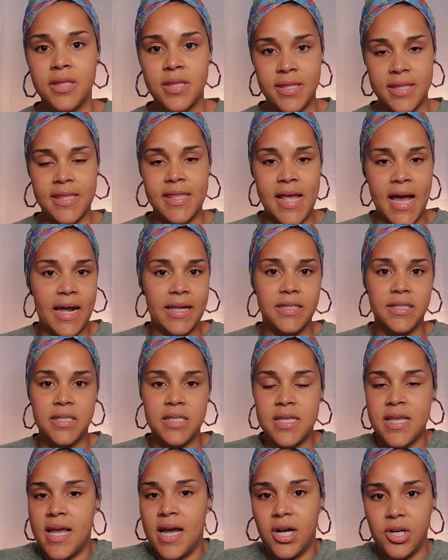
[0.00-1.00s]
That's
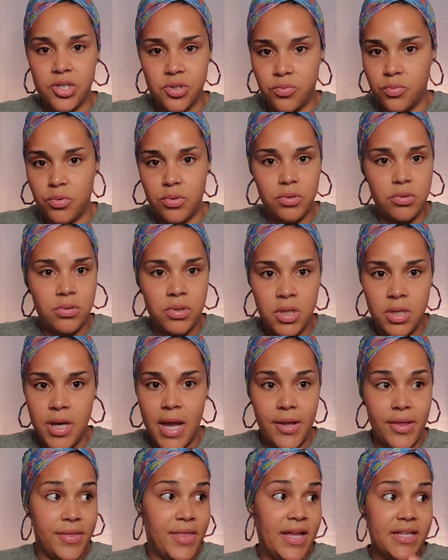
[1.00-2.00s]
the actual,
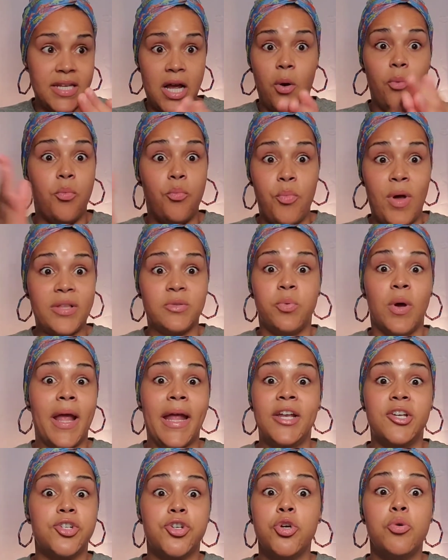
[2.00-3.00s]
that's what
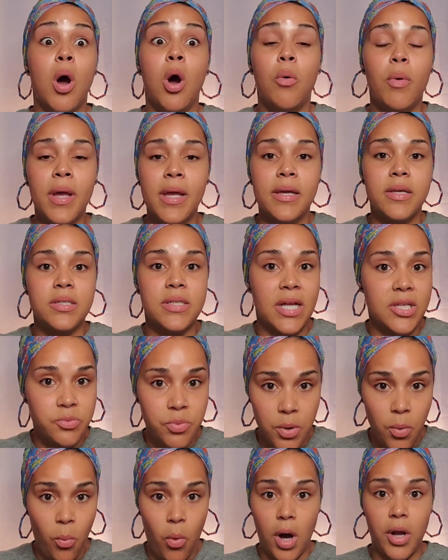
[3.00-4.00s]
H2O is. That's
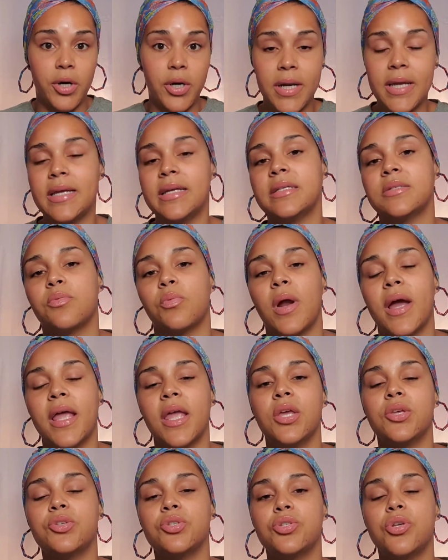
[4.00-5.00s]
what water is, right?
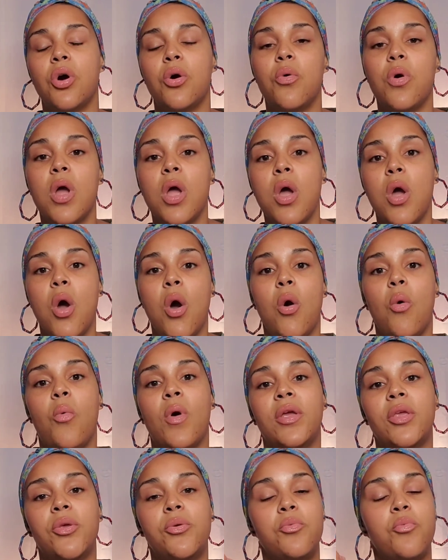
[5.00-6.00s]
So
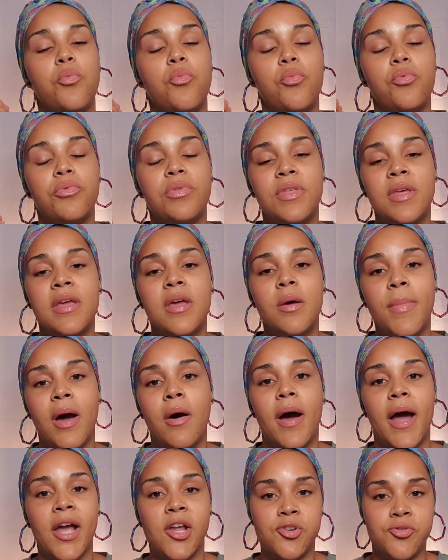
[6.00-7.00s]
when you think about
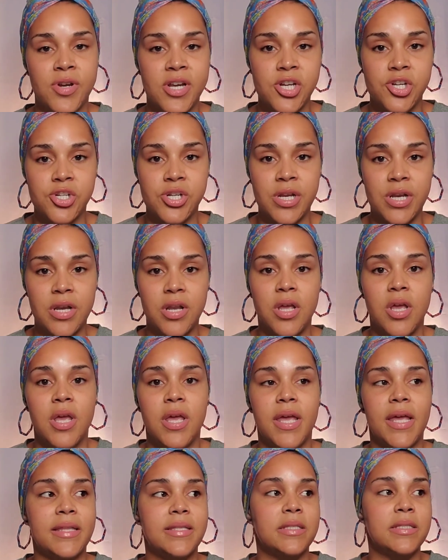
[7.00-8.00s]
hydration,
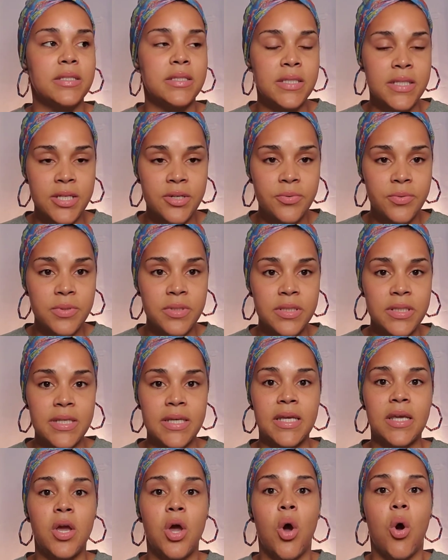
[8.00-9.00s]
it's
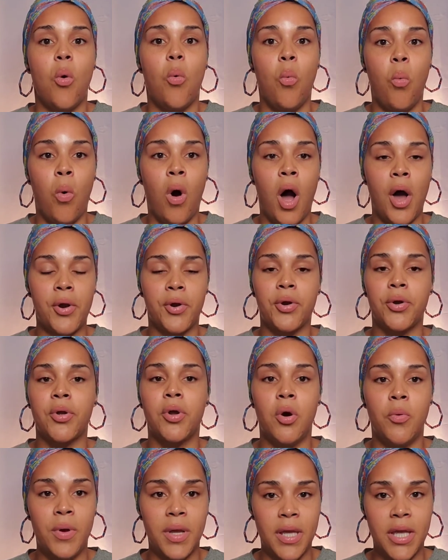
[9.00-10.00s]
literally water
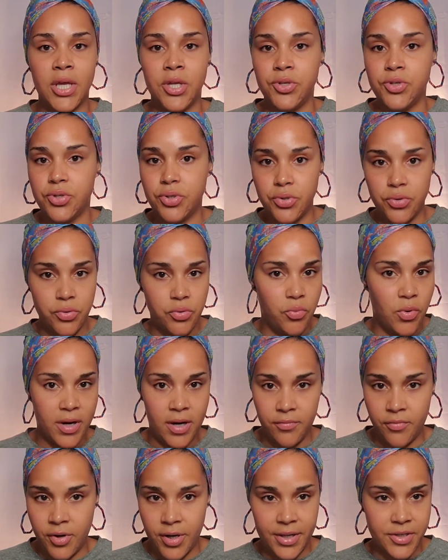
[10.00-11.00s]
going into
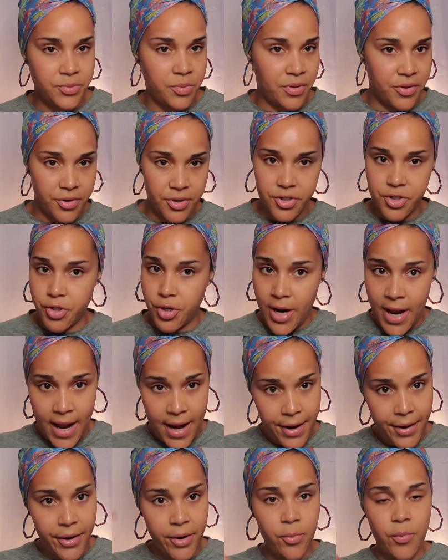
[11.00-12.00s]
whatever it is, whether it's your
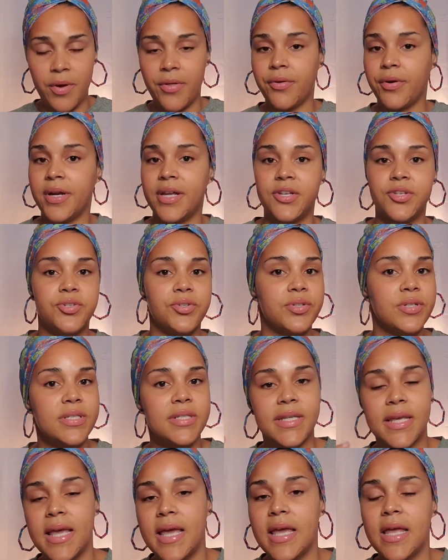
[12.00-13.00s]
hair, whether it's your
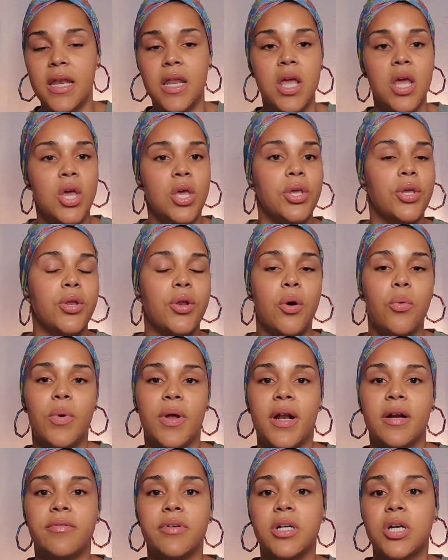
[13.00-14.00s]
skin, you know,
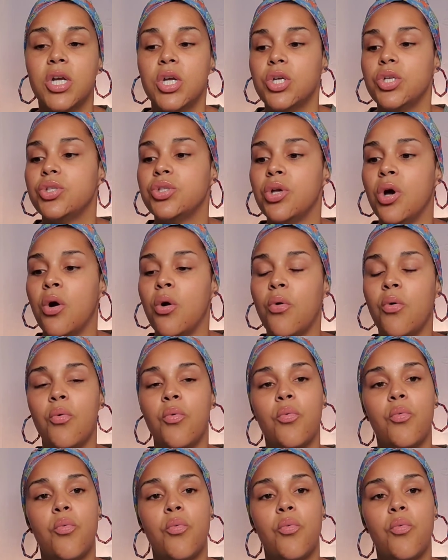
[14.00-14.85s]
whatever. So